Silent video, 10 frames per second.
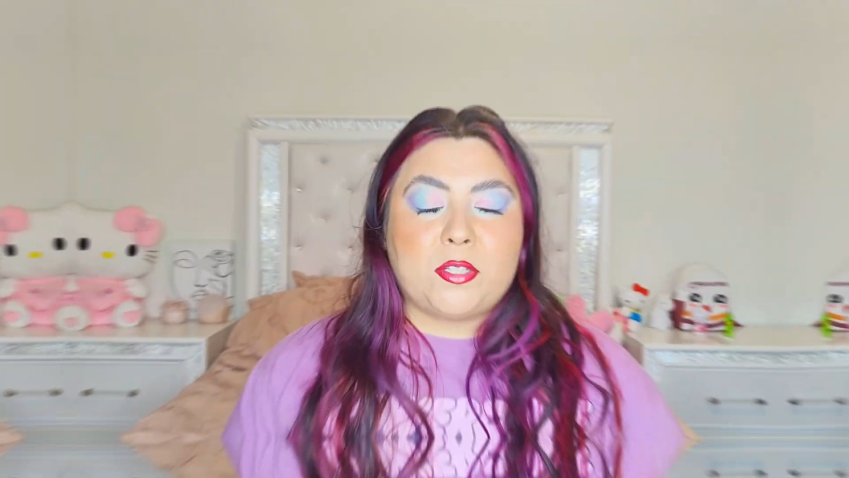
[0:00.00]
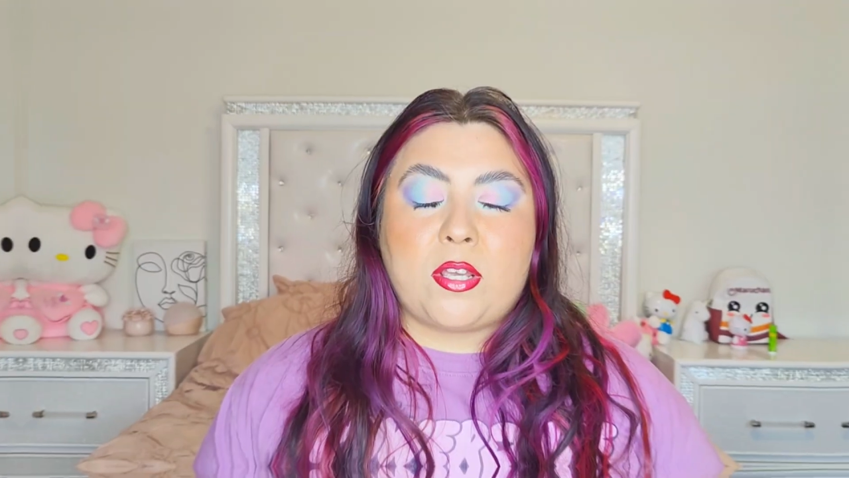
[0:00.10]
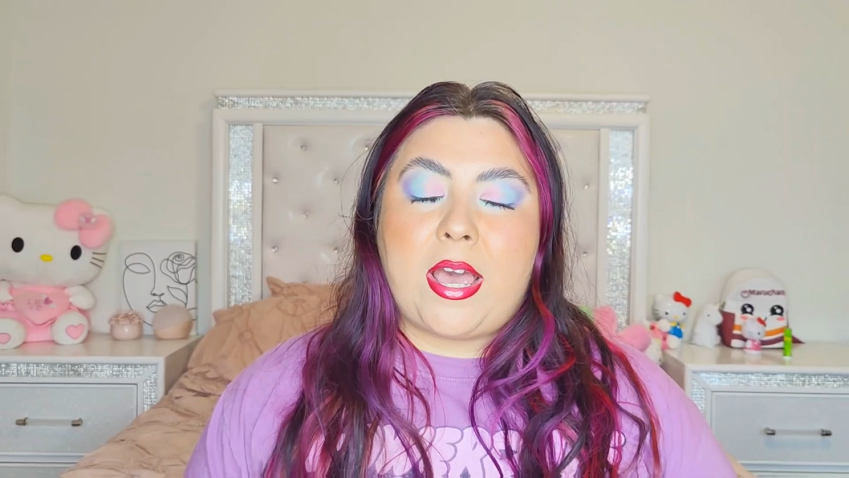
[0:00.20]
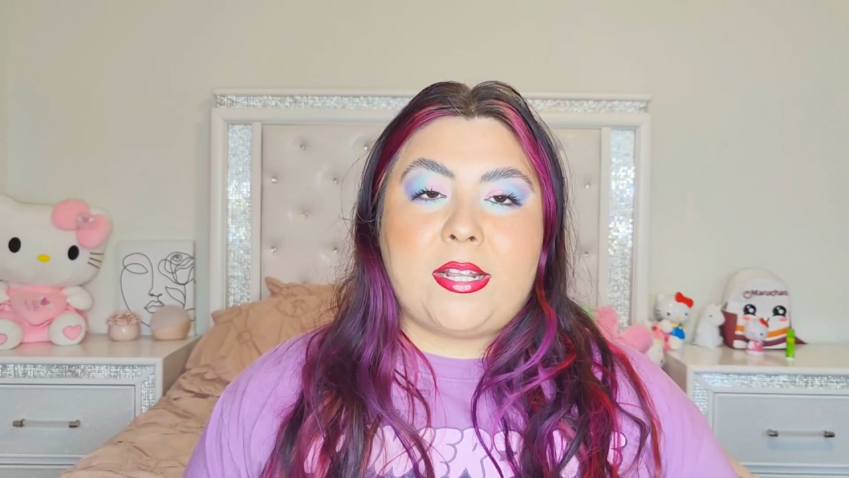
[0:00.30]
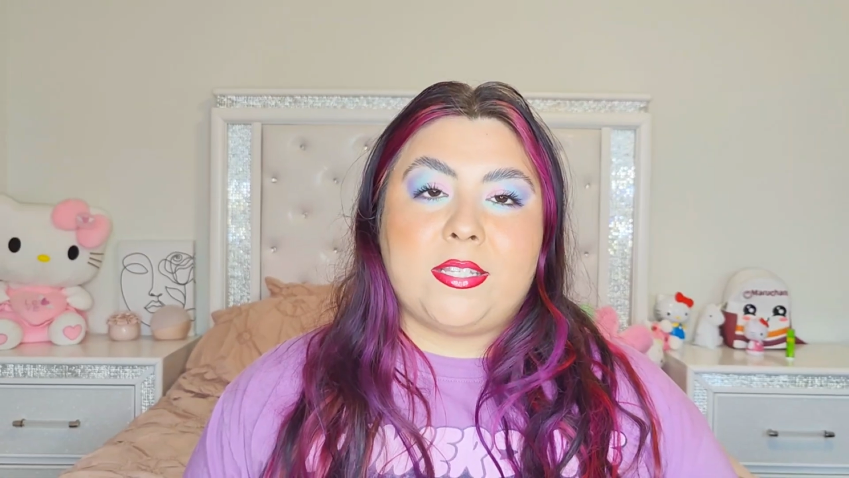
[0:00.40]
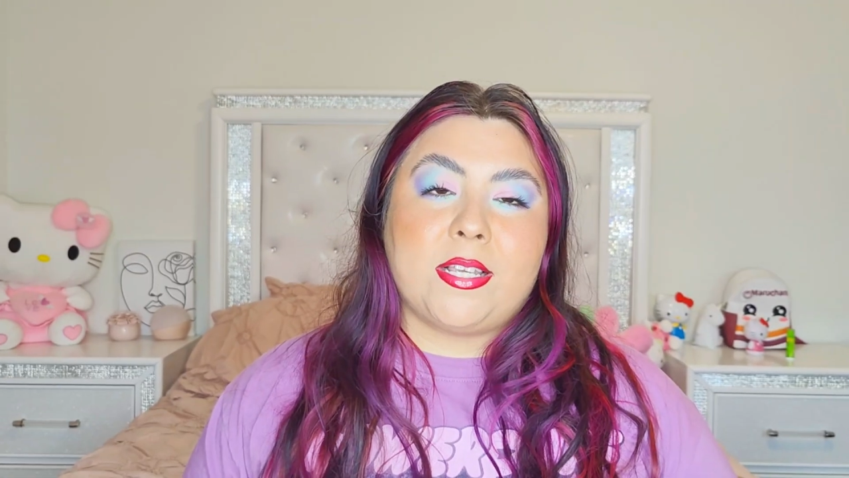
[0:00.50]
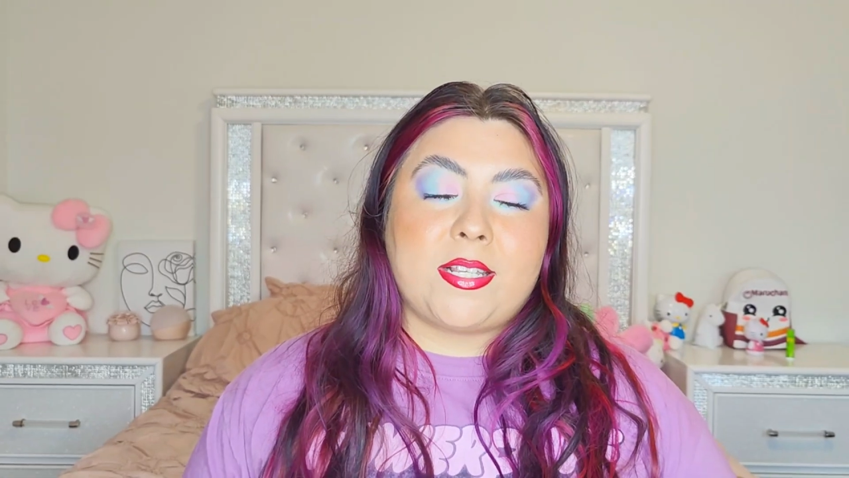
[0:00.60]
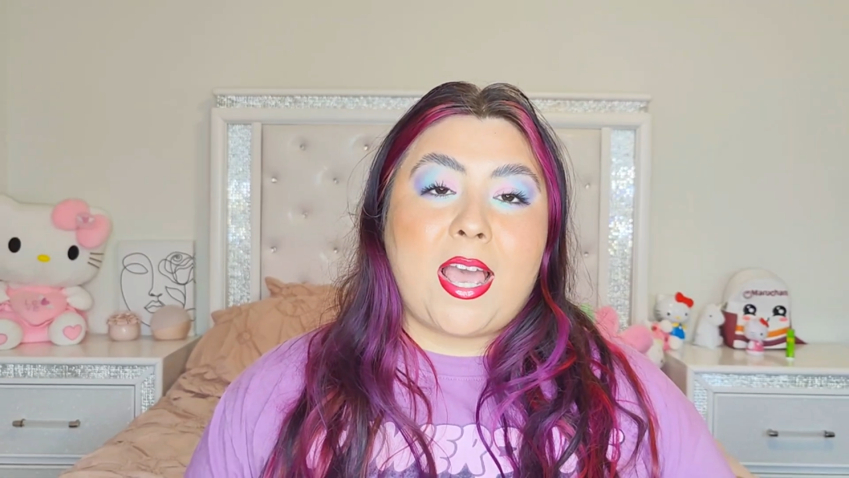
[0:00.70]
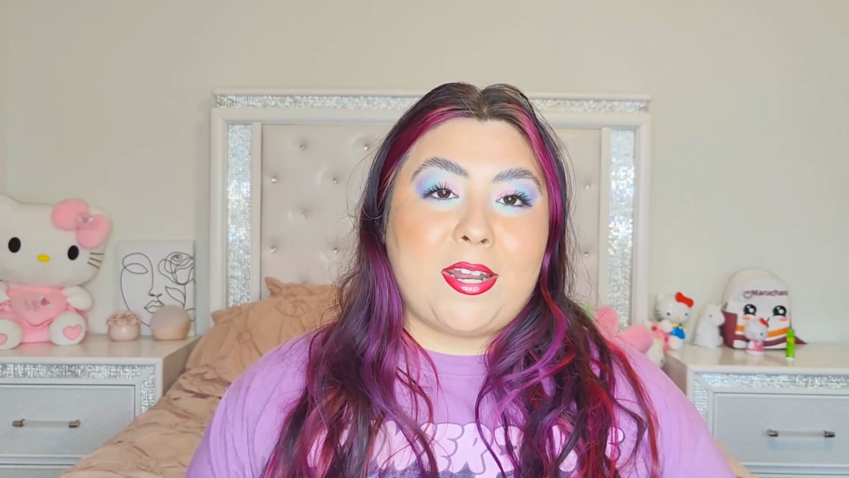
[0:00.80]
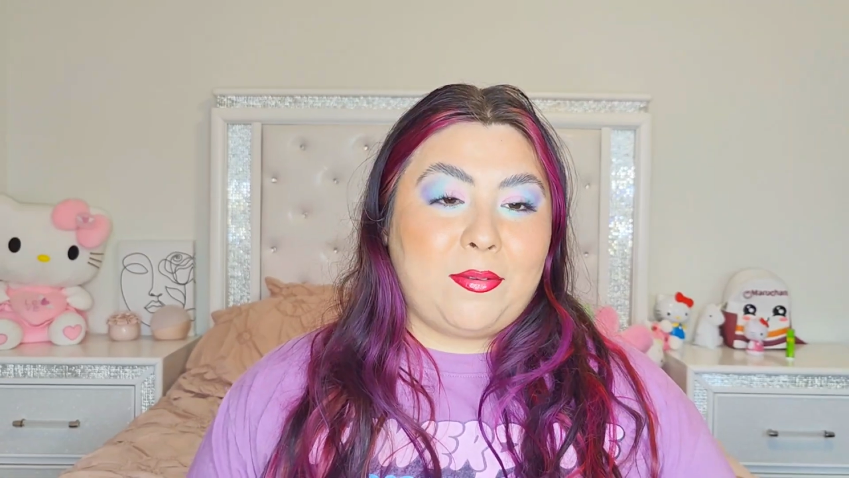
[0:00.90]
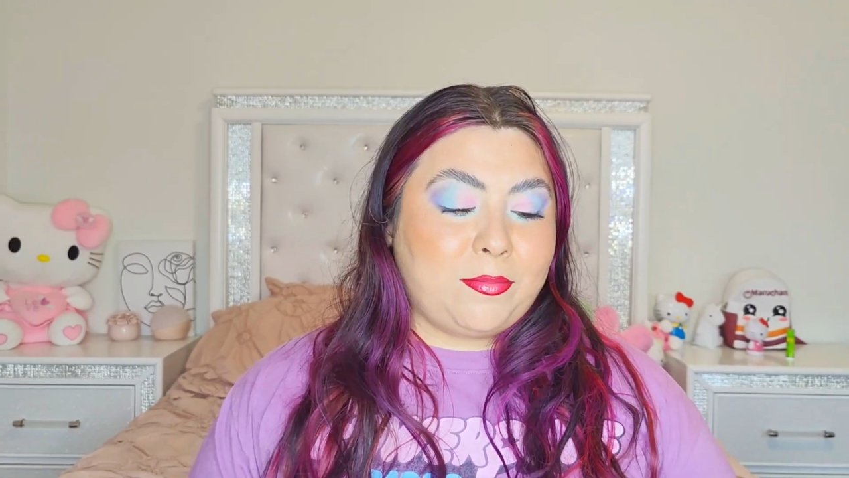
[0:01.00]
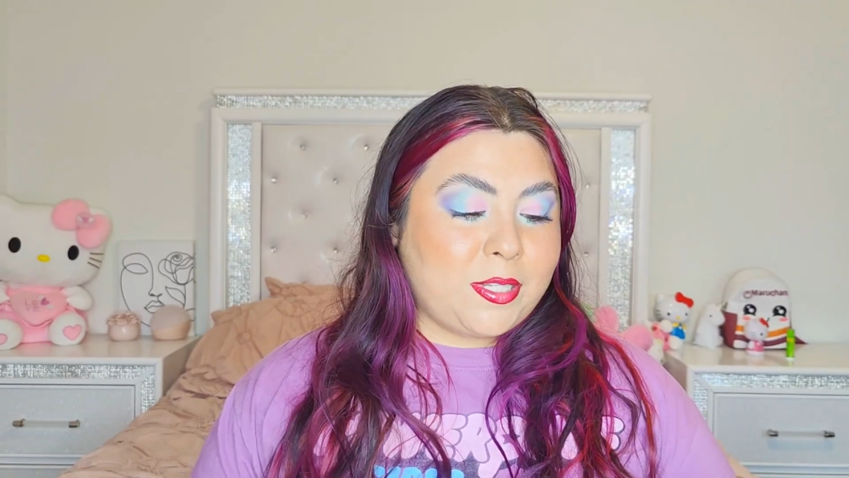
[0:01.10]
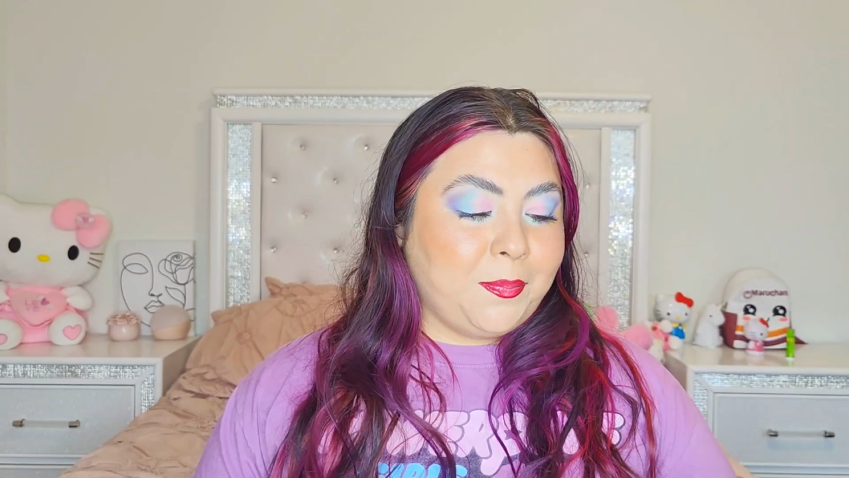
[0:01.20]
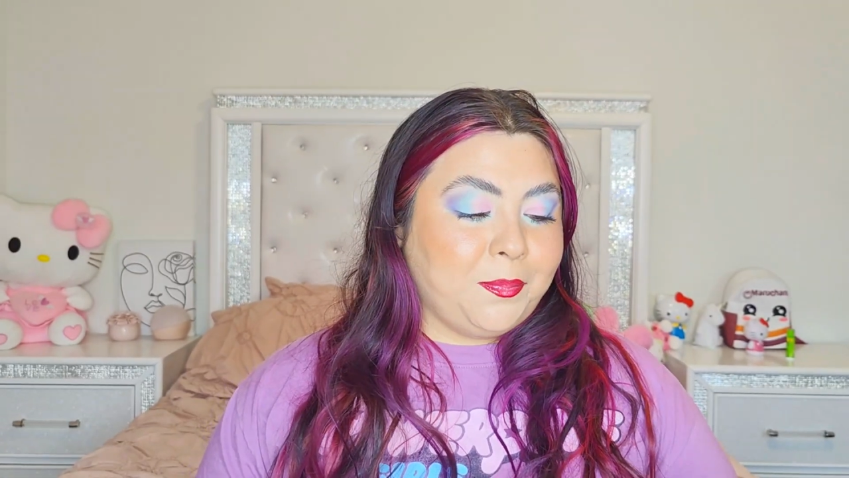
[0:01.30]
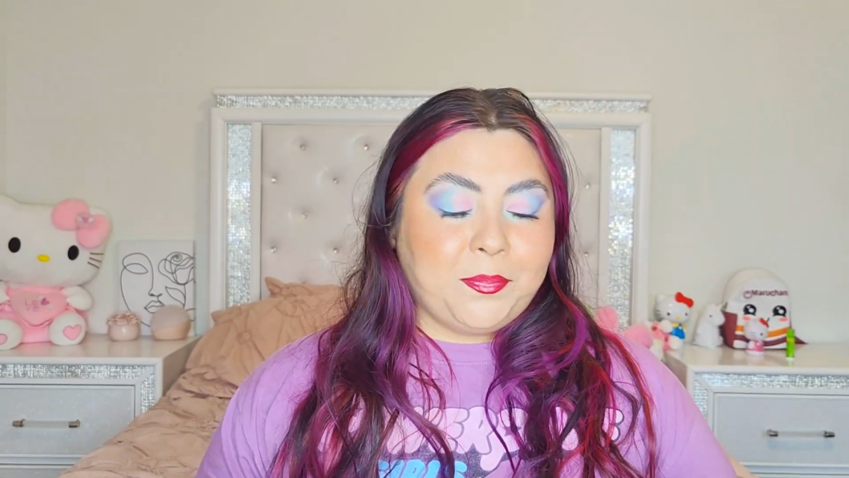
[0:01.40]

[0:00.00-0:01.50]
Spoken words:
So I had 6 items.